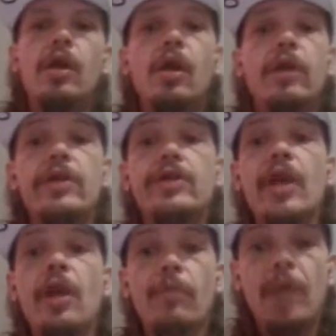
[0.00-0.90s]
This channel
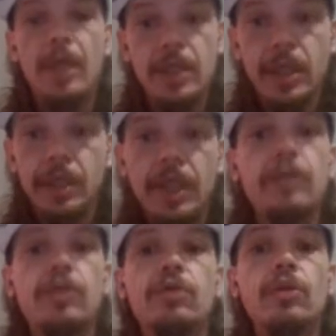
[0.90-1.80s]
about to take things
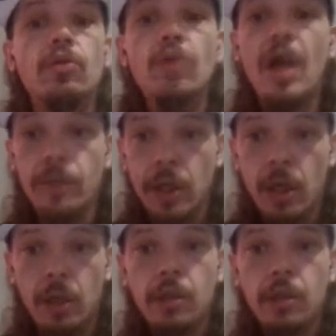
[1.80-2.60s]
to a new level, y'all.